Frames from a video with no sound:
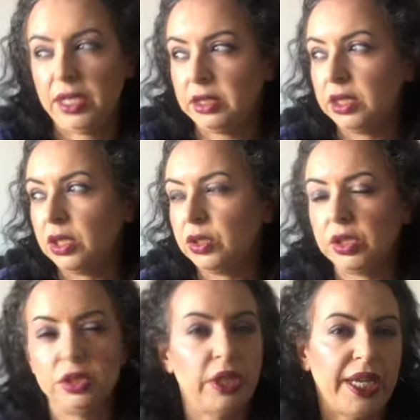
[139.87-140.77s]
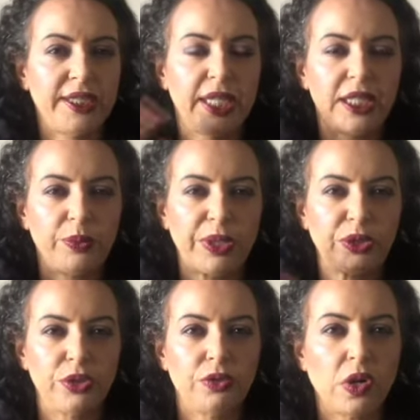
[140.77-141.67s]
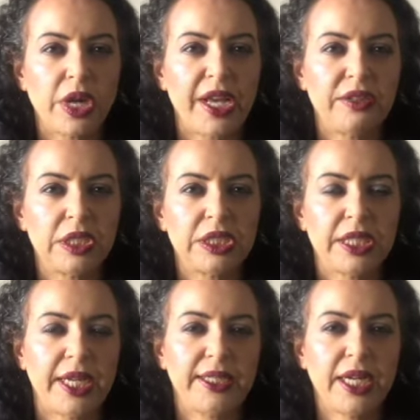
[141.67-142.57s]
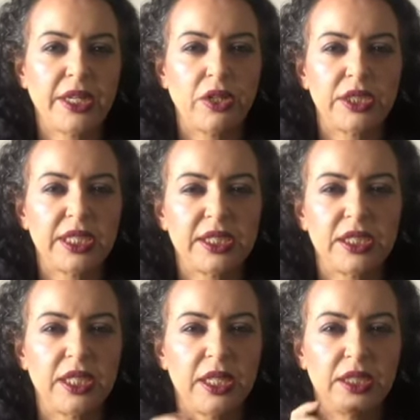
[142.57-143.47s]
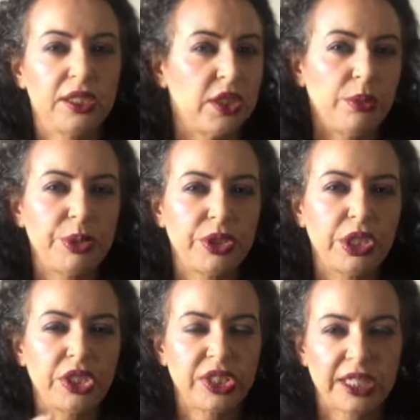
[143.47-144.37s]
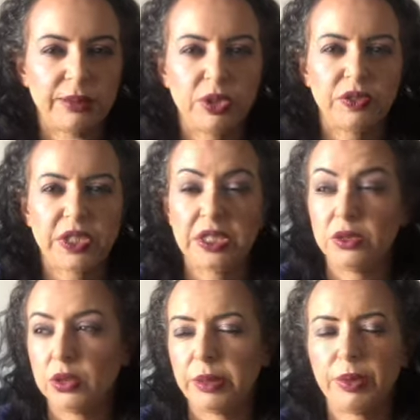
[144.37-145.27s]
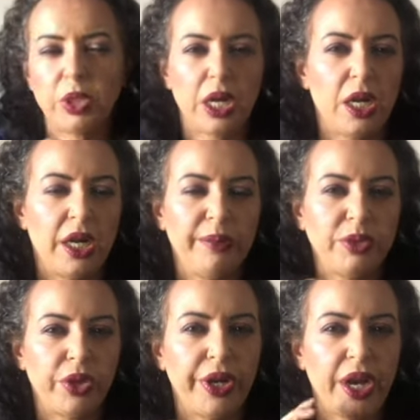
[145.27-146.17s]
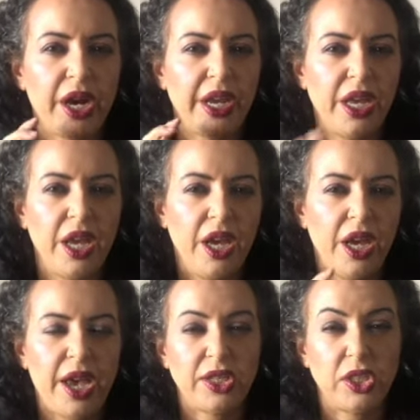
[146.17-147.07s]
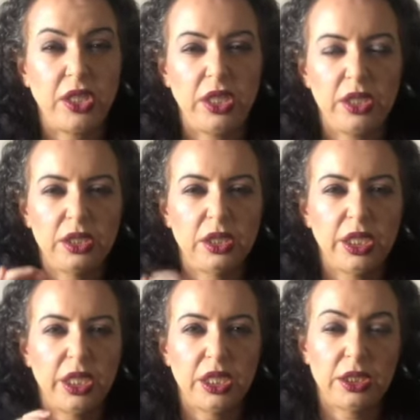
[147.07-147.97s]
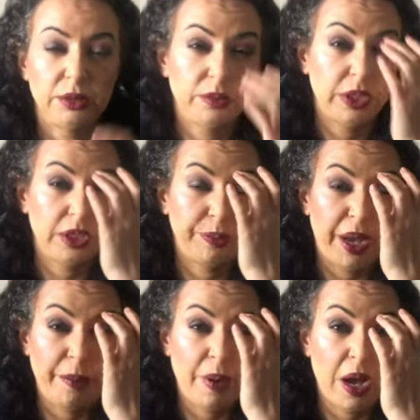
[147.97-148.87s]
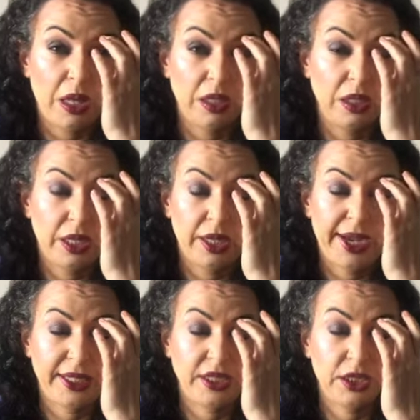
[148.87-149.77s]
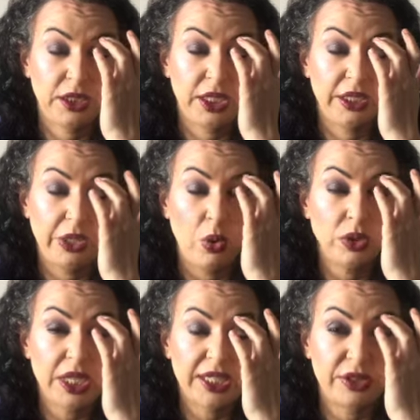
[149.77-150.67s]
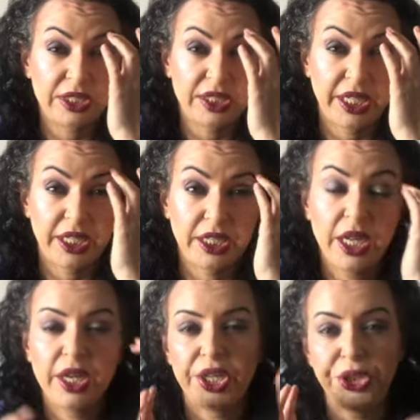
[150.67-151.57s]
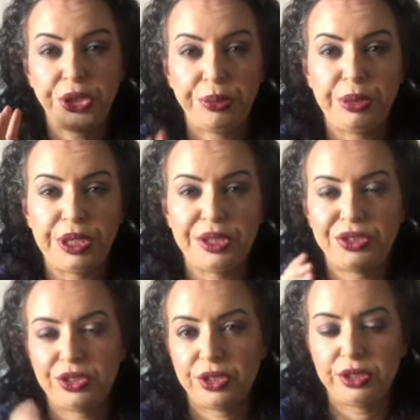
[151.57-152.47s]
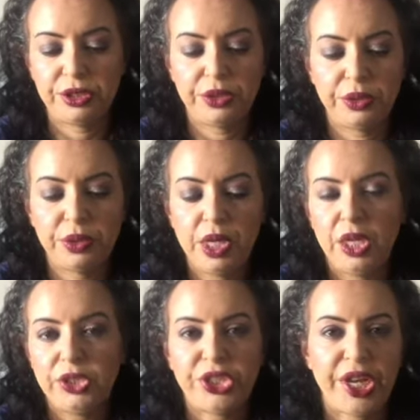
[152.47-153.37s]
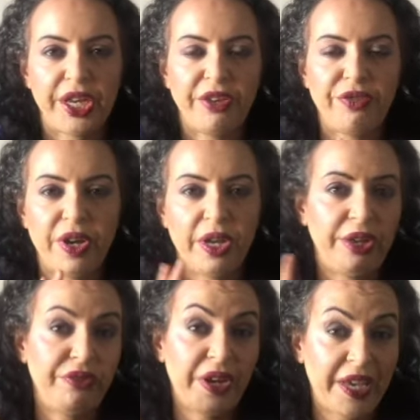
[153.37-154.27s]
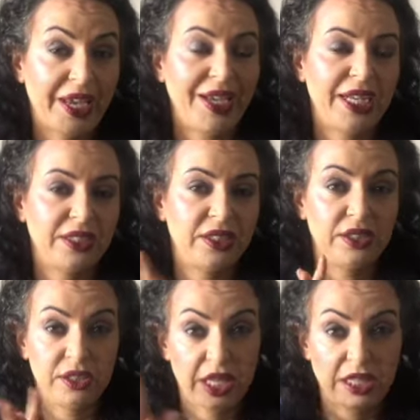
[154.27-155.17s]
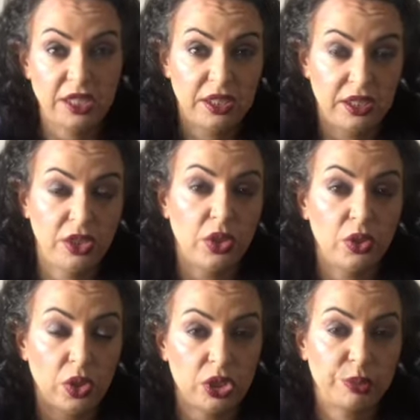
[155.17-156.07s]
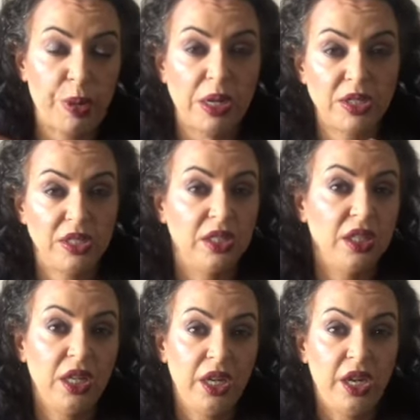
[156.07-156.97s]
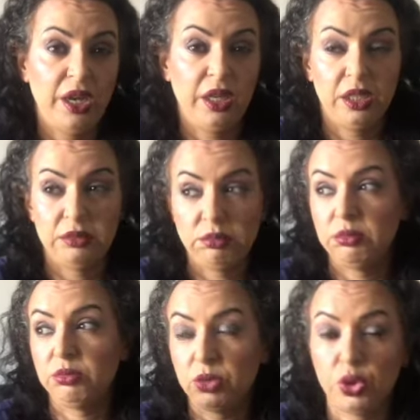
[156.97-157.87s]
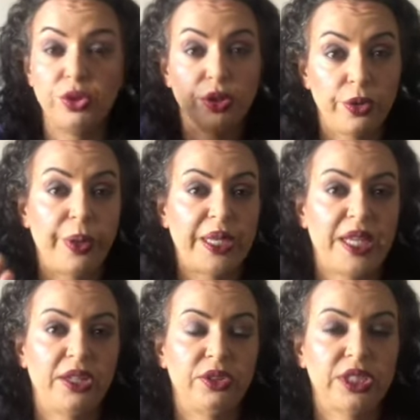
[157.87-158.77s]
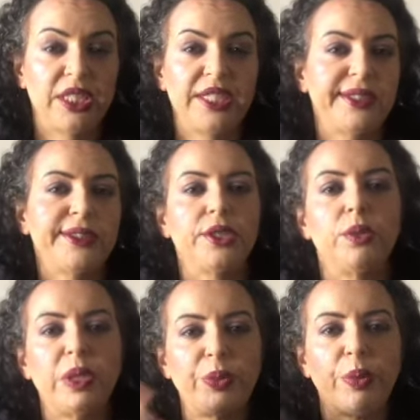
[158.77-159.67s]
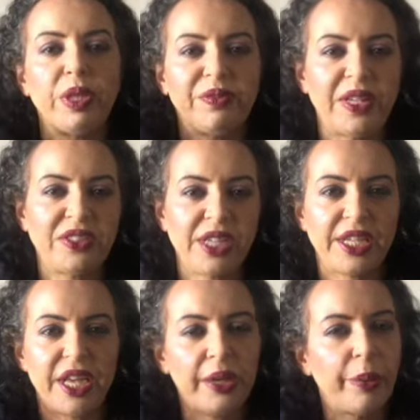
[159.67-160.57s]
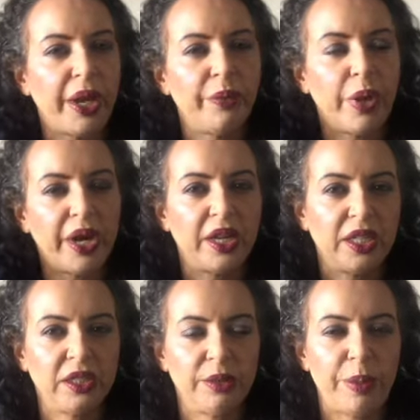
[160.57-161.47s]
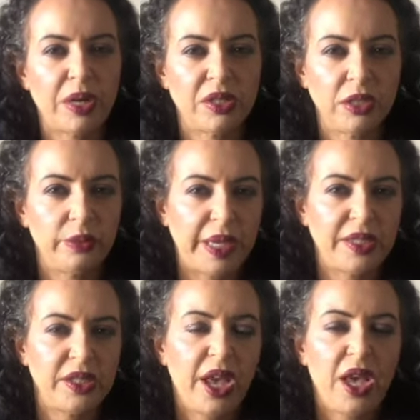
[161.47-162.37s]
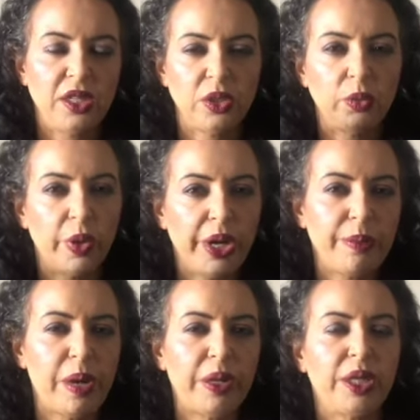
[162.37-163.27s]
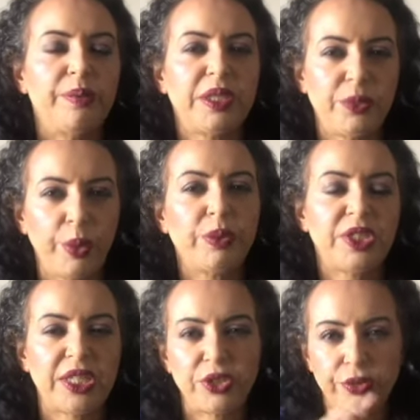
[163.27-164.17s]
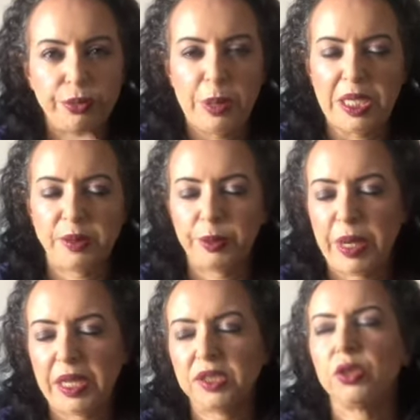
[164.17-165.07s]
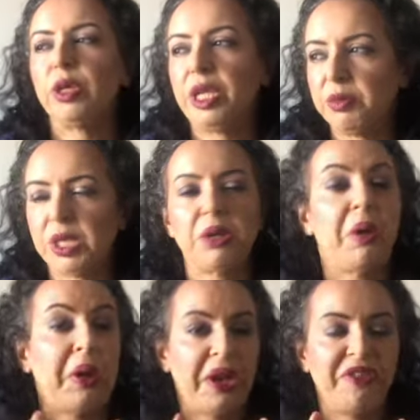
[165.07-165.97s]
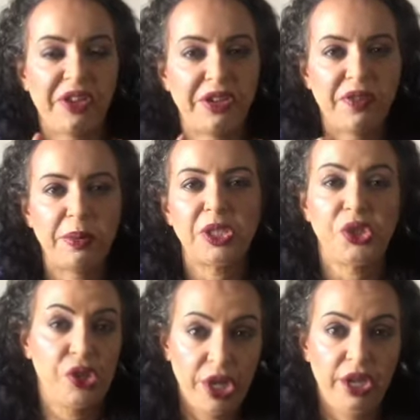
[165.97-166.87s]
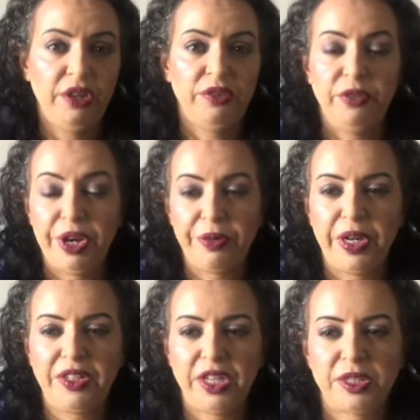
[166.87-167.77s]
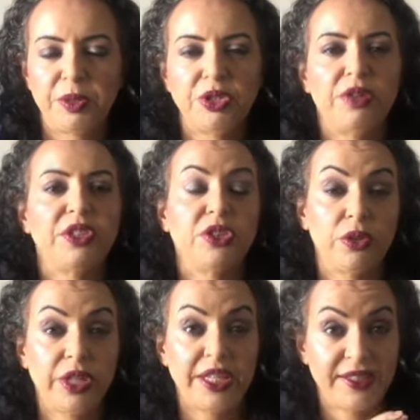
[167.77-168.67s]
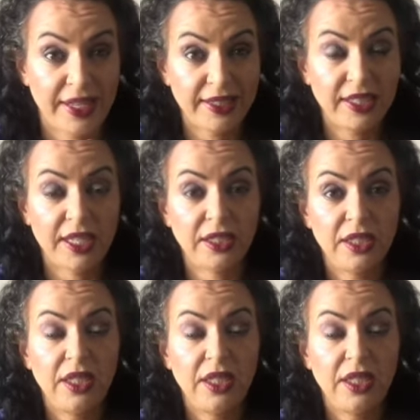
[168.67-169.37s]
you know, and then it went to the wrong address, and I contacted, you know, Beautylish customer service and told them, look, I'm sorry, I actually, you know, what is it, PayPal, I had still the old address in, could you please, you know, check if I can get that, you know, lost parcel to the correct address. And they said, you know what, we will investigate anyway where the parcel went, don't worry about it, but we will send you a replacement palette. So, and I was like, okay, thank you very much, a very great customer service. So they sent it then,